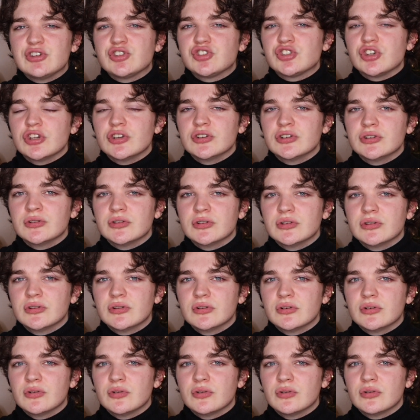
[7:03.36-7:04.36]
shouldn't
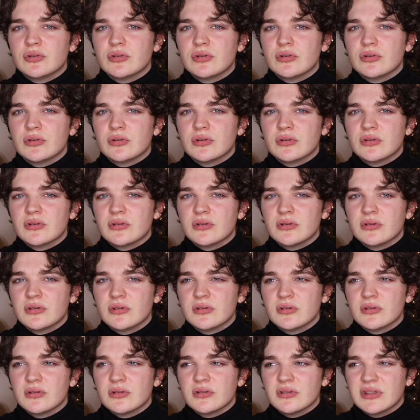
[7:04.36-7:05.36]

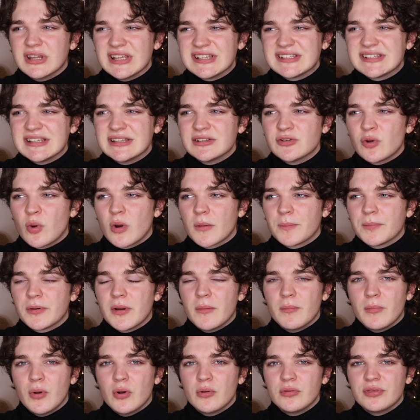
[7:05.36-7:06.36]
listen or
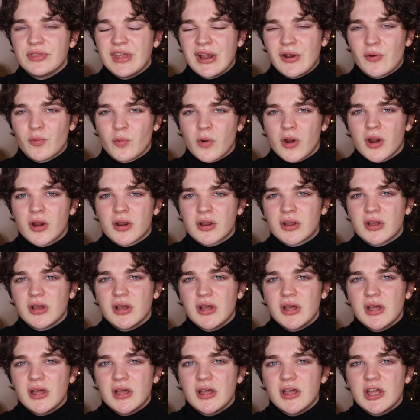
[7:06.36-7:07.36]
promote their work
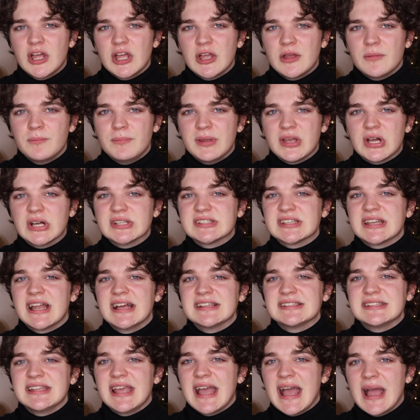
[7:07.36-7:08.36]
because it
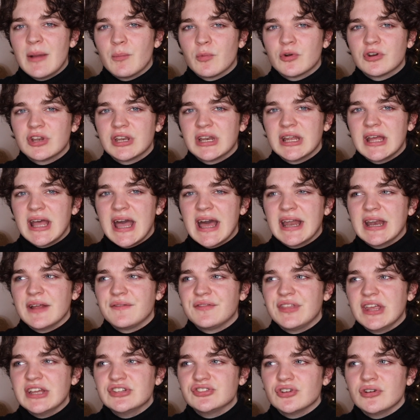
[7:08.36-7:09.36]
has the M word in it, and
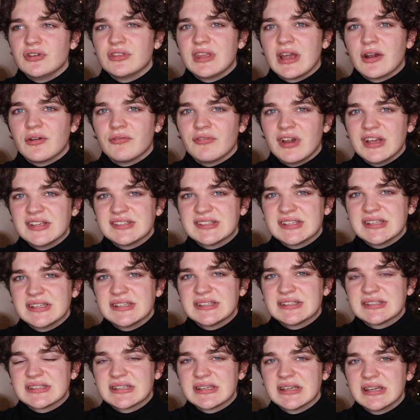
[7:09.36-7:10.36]
if they do, they're
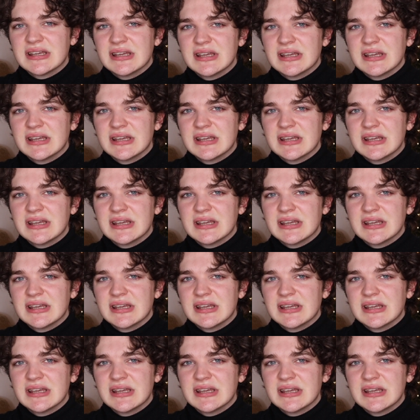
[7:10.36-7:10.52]
racist?